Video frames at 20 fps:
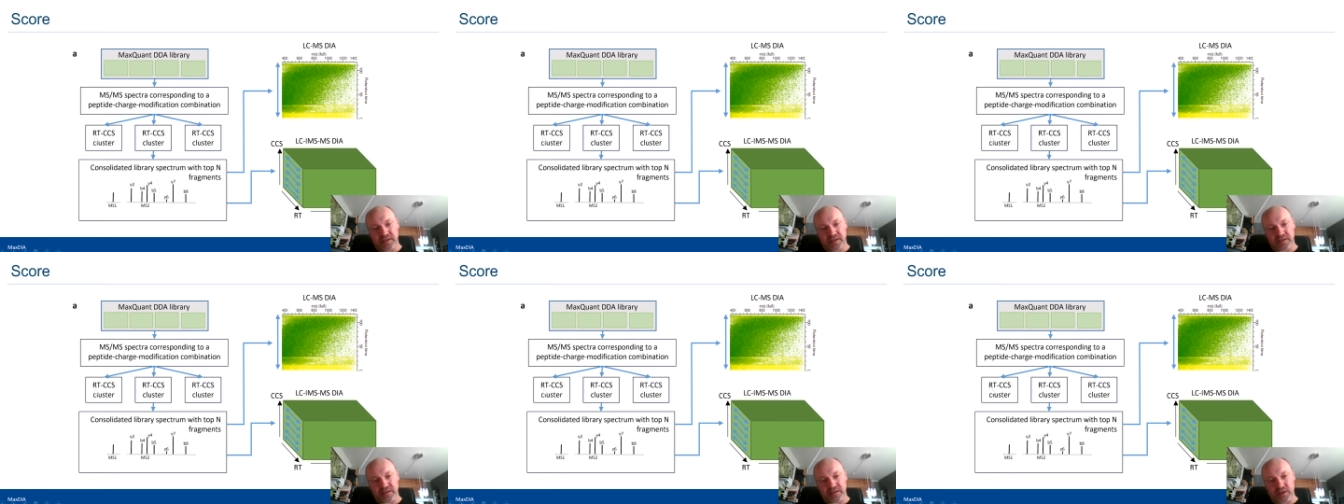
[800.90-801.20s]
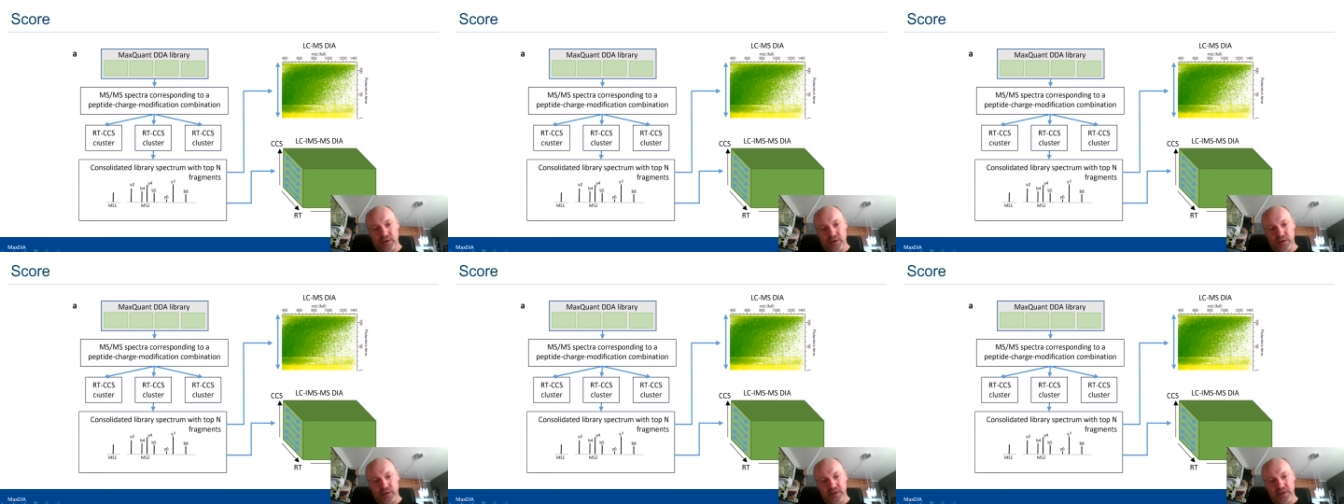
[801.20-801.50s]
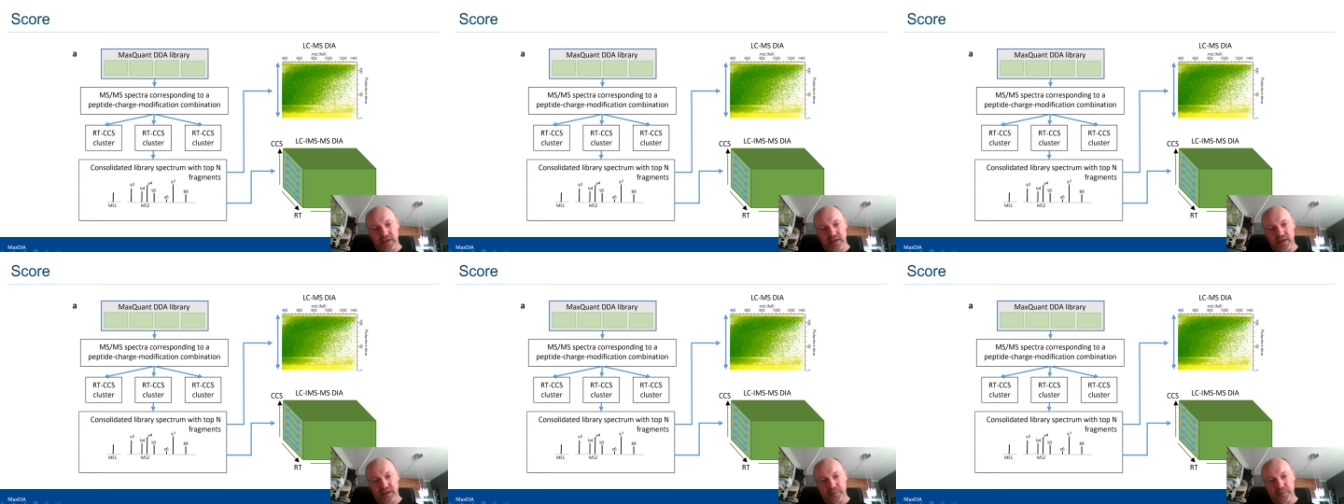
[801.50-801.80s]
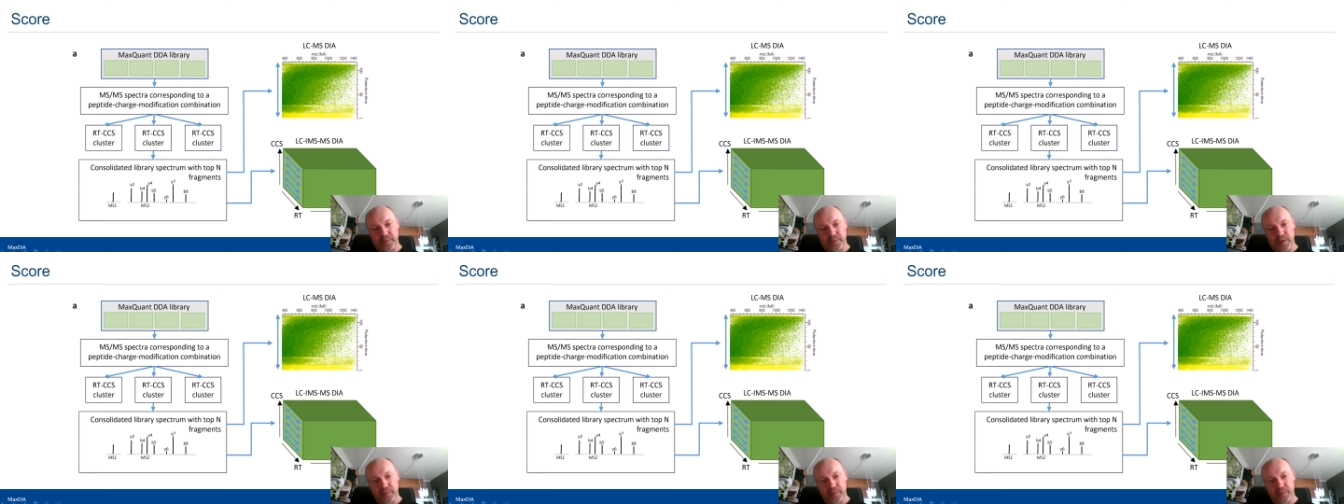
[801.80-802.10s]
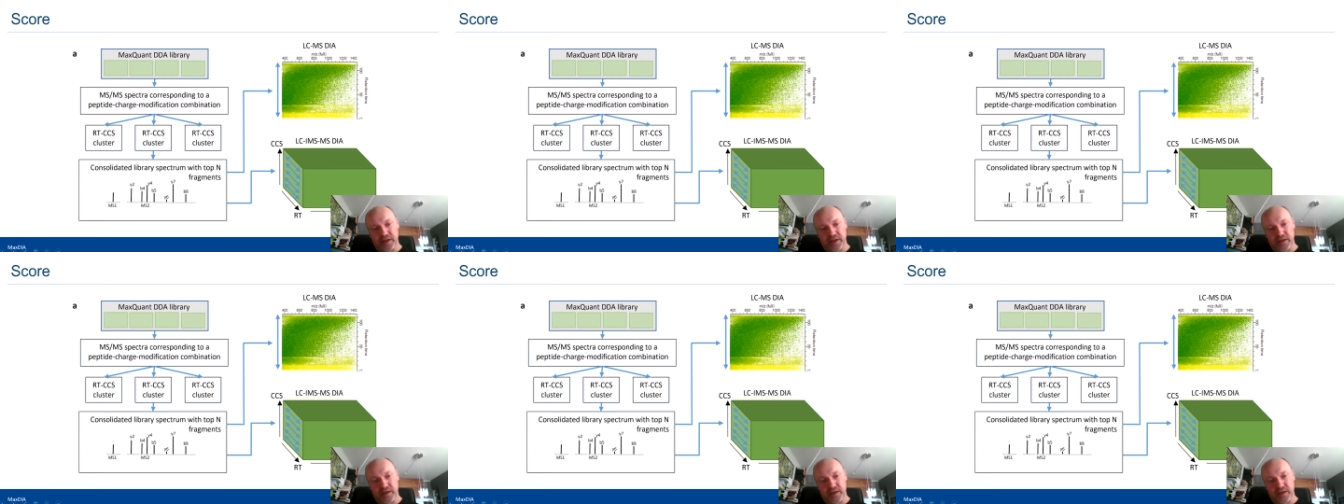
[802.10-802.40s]
this is only
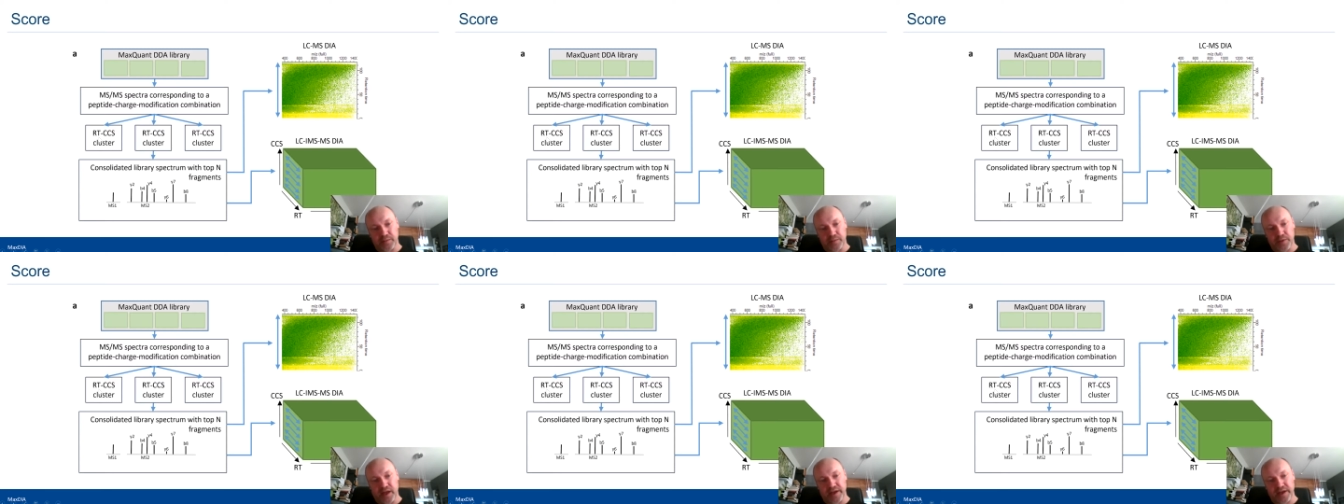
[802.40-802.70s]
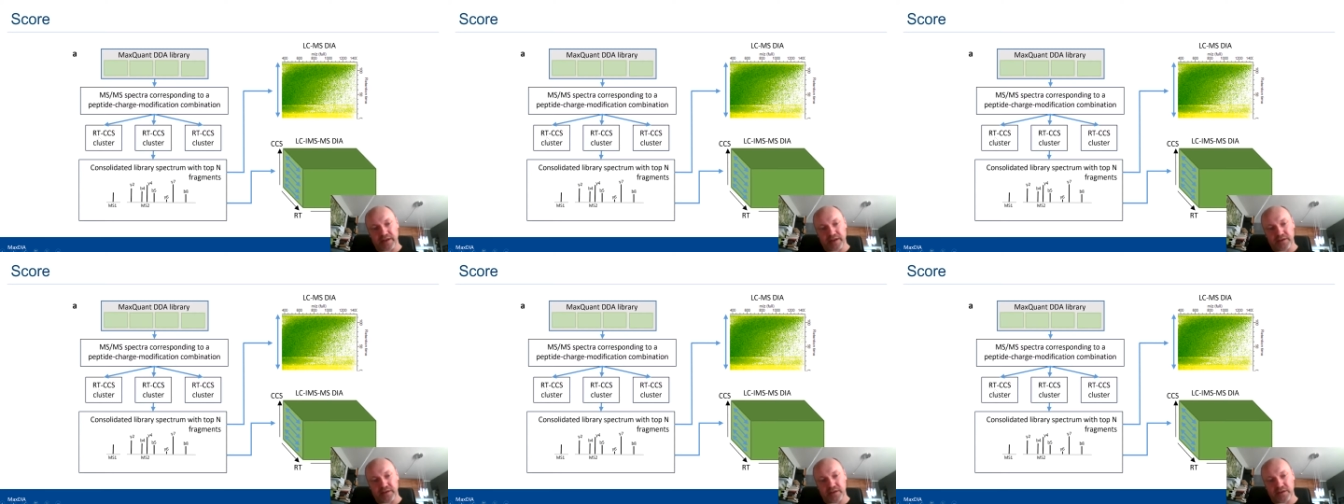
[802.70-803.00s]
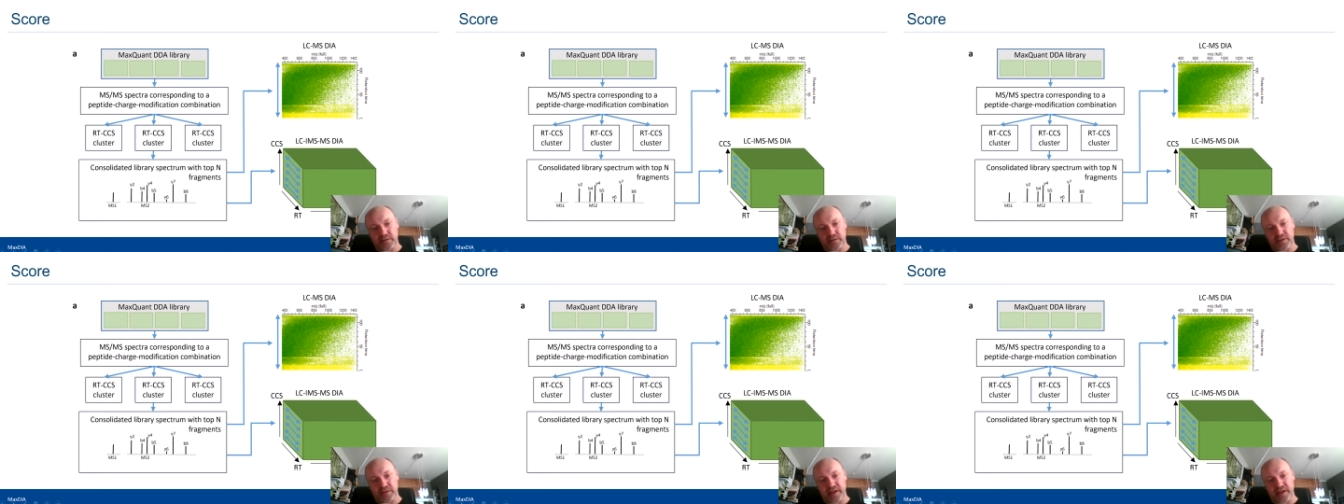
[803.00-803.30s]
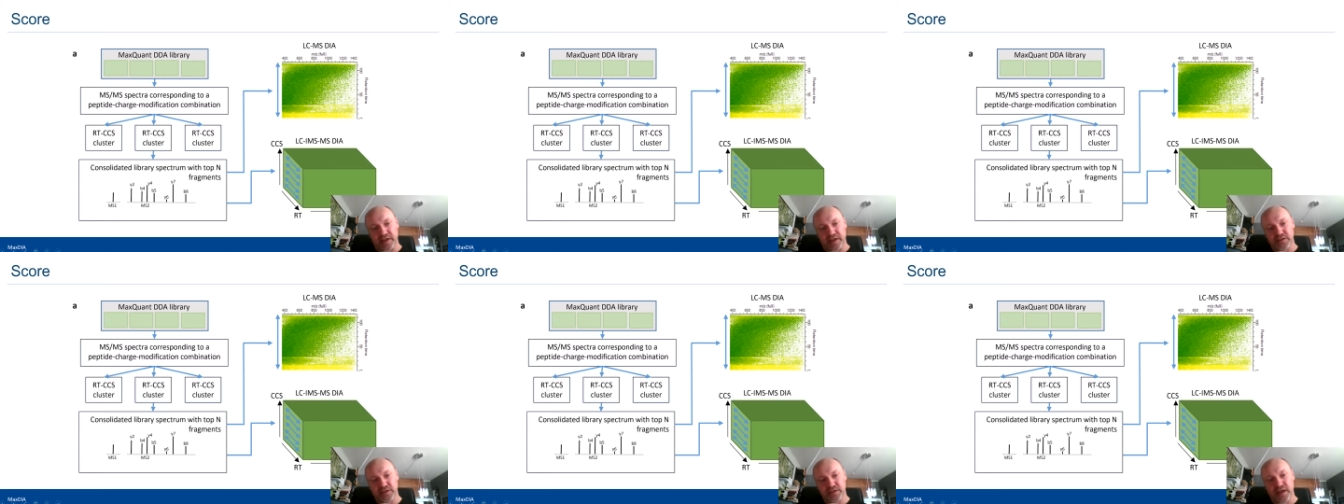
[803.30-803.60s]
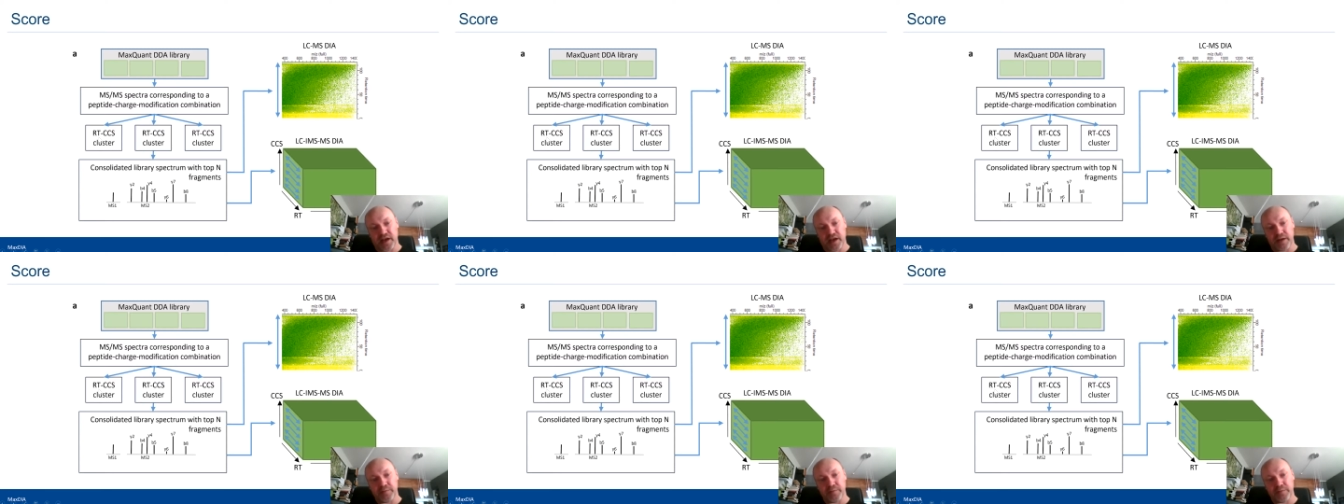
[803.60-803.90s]
applying to the retention
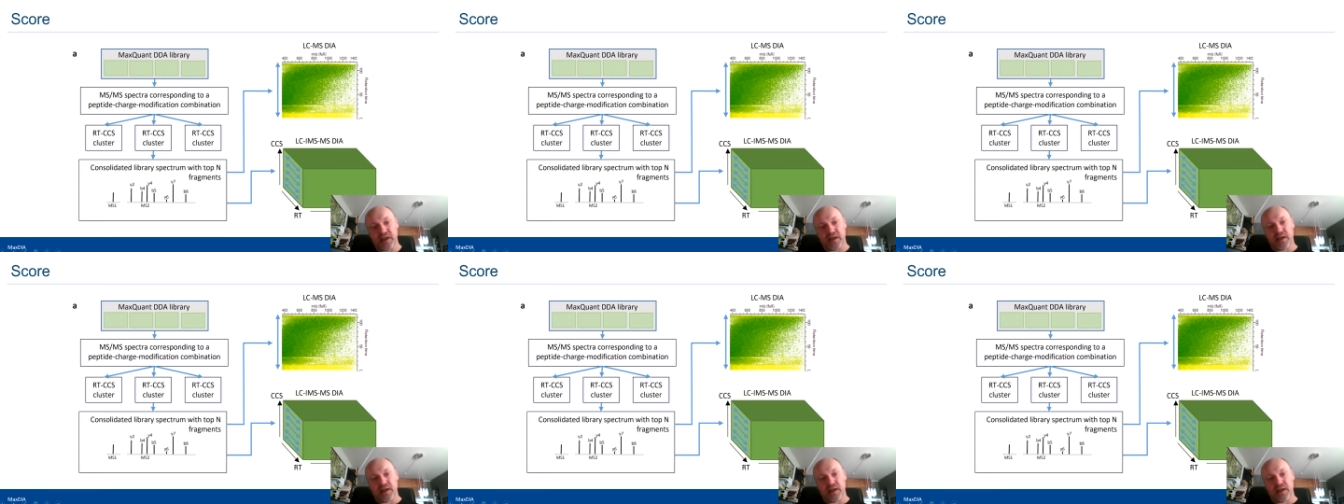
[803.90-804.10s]
time.